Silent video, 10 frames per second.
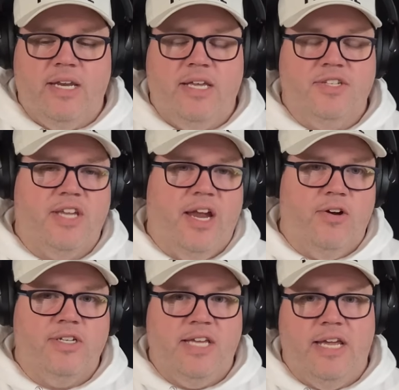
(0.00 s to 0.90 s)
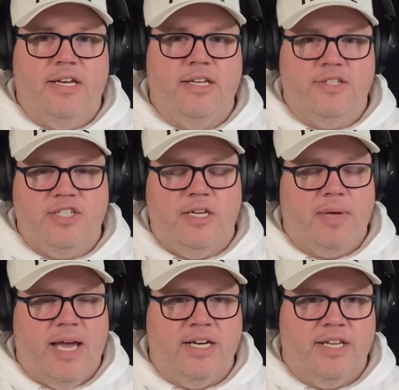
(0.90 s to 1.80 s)
he's guaranteed his seat
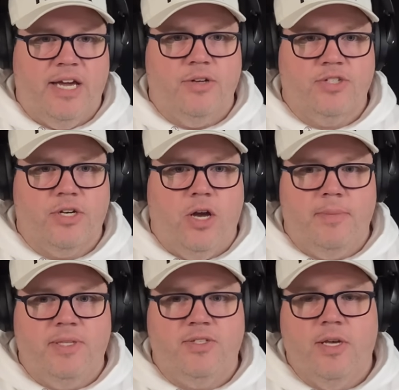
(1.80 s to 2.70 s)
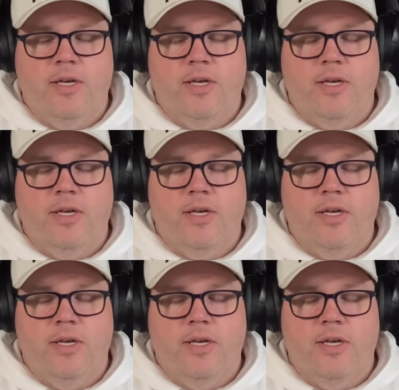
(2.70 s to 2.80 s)
back into the House of Commons.